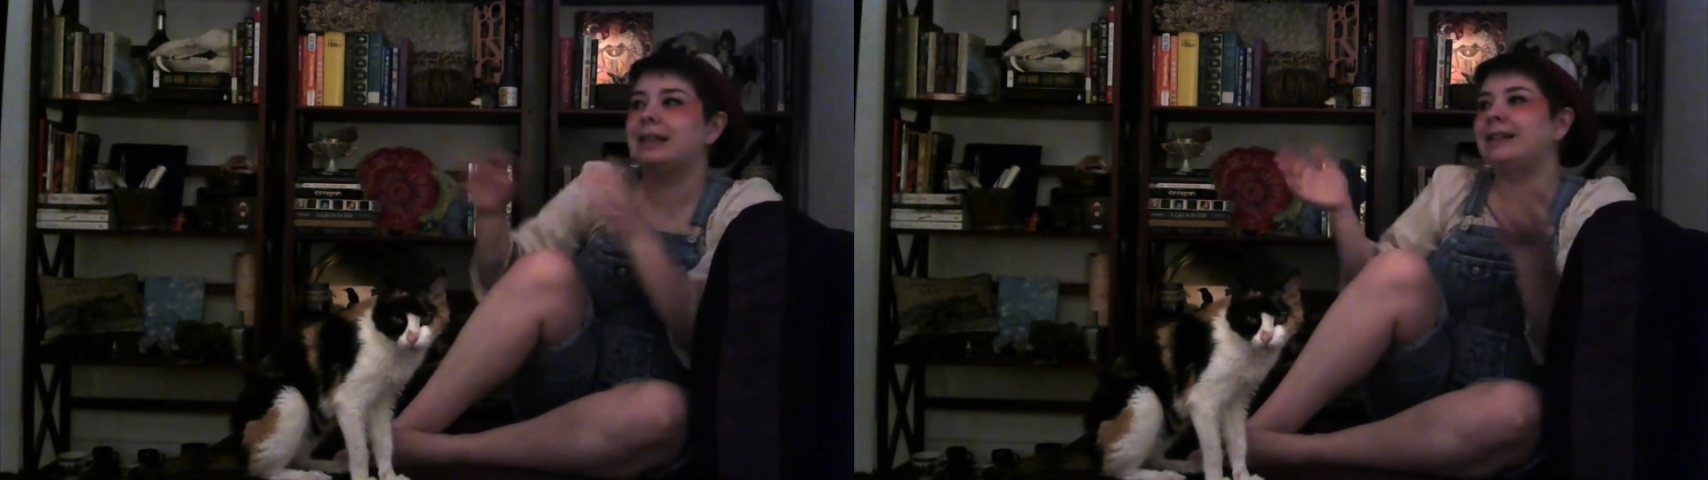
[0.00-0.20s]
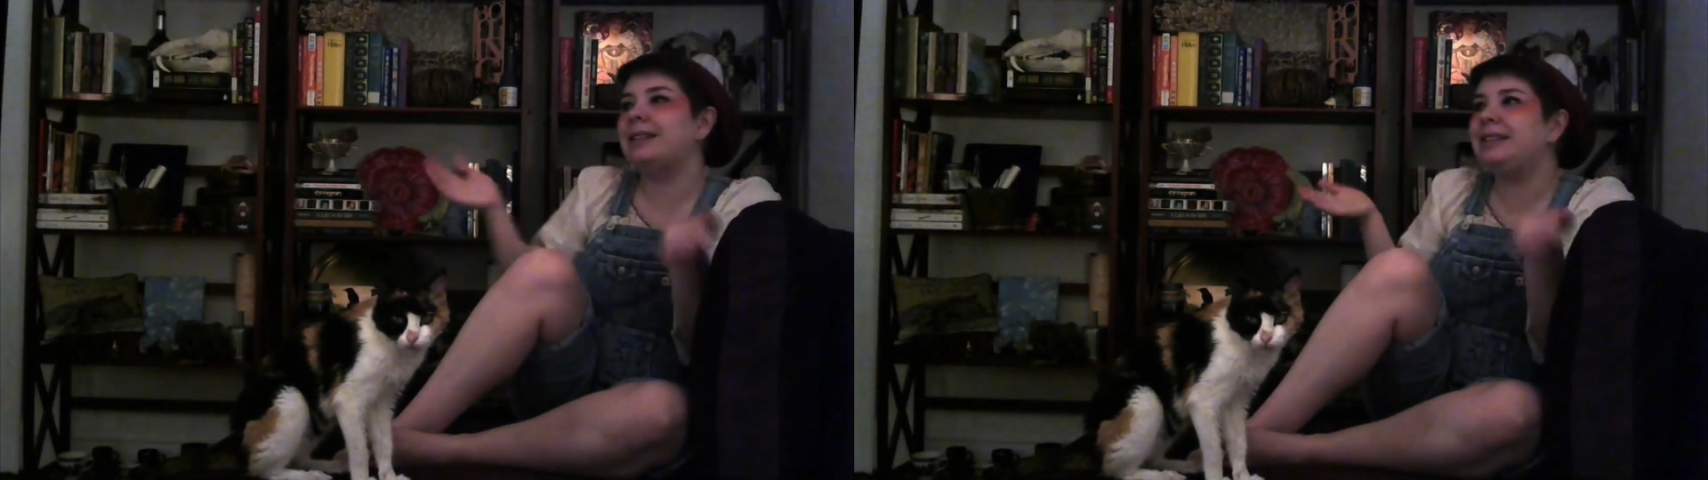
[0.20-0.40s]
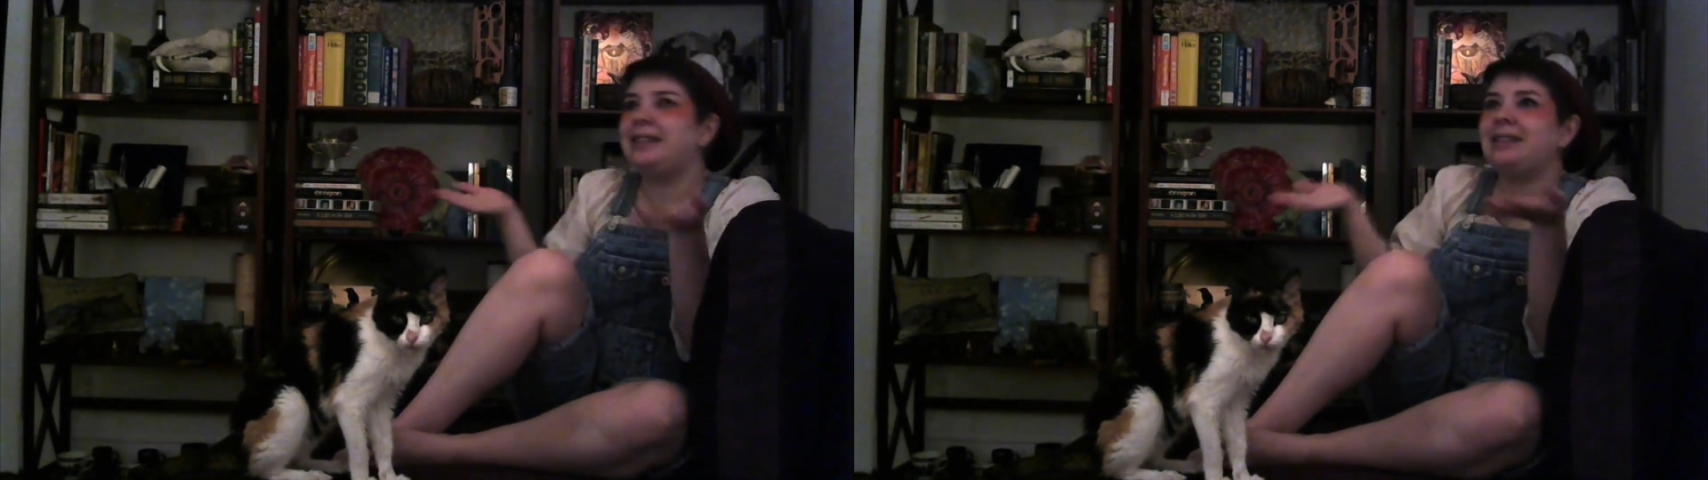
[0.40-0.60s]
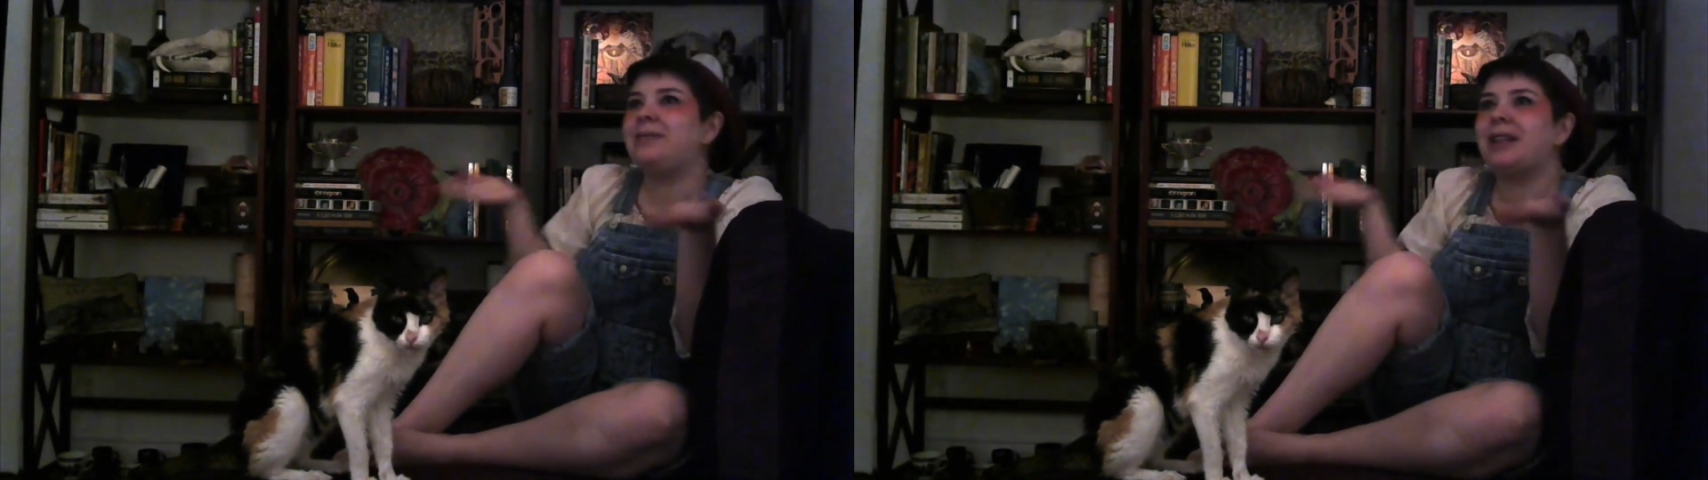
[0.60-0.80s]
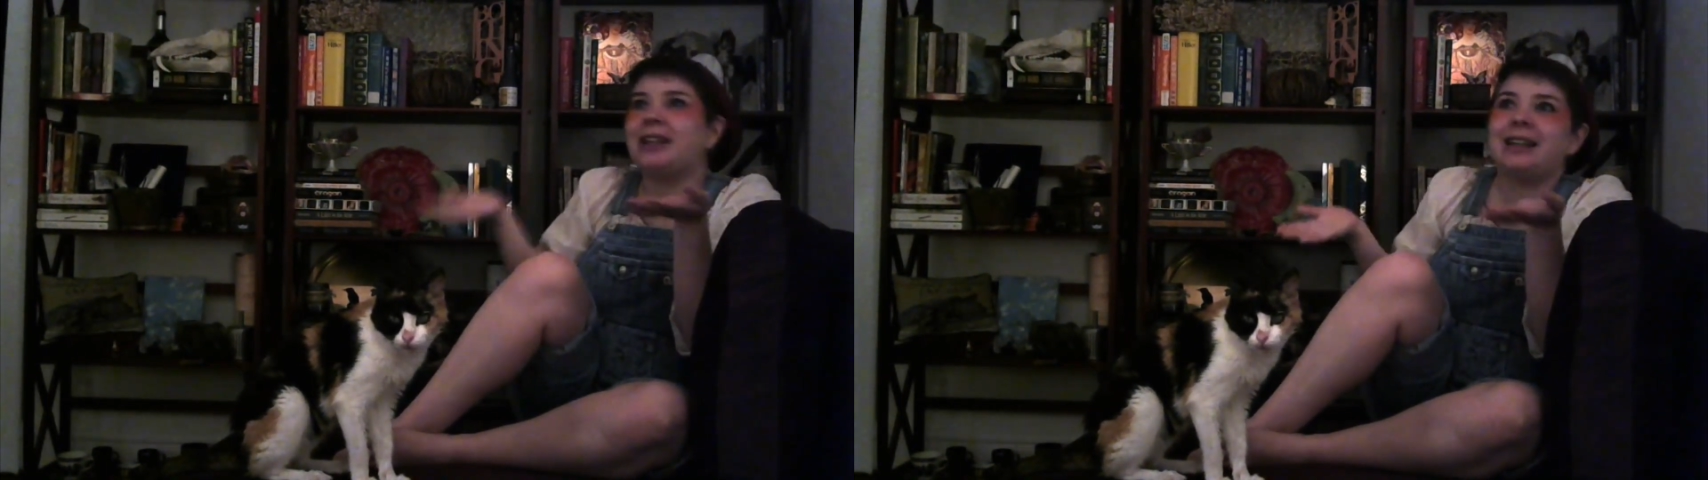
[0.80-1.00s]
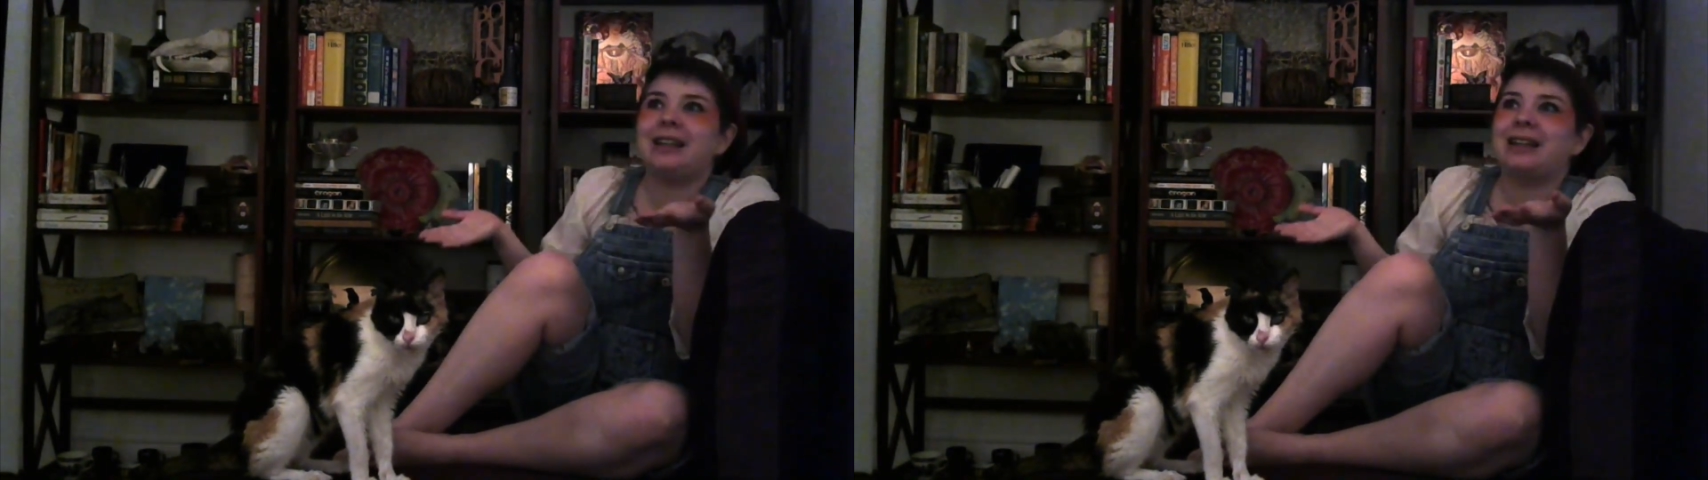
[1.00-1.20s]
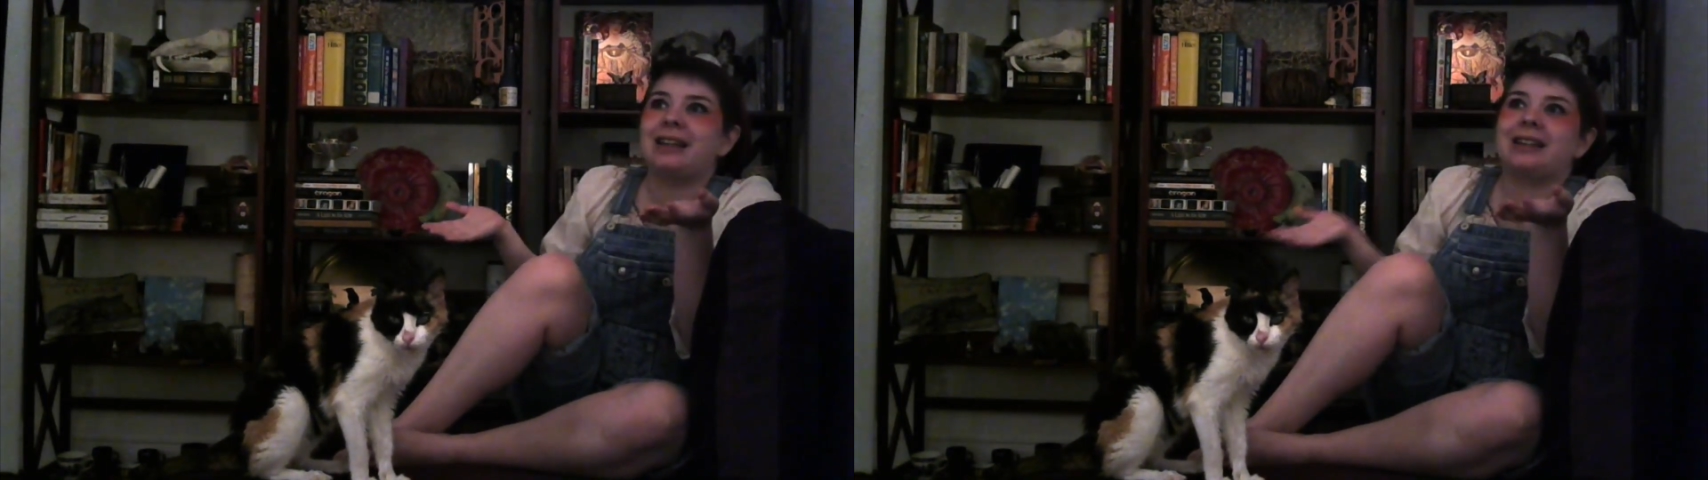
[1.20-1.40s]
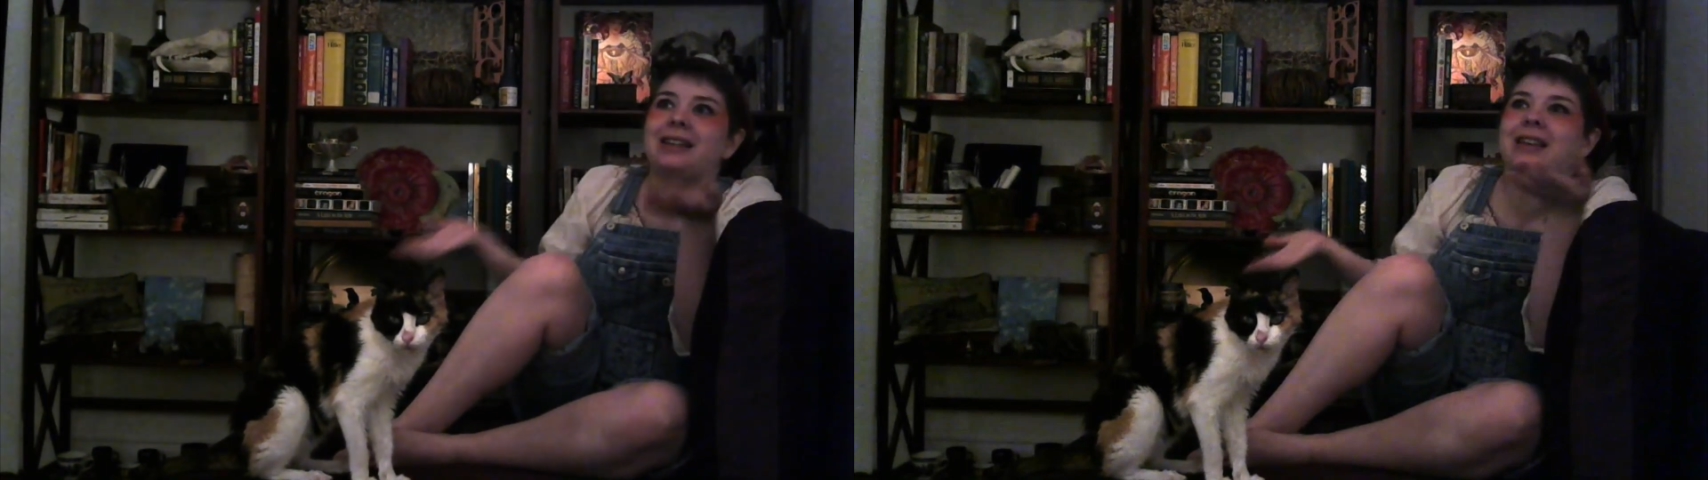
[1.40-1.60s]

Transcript: oh my God,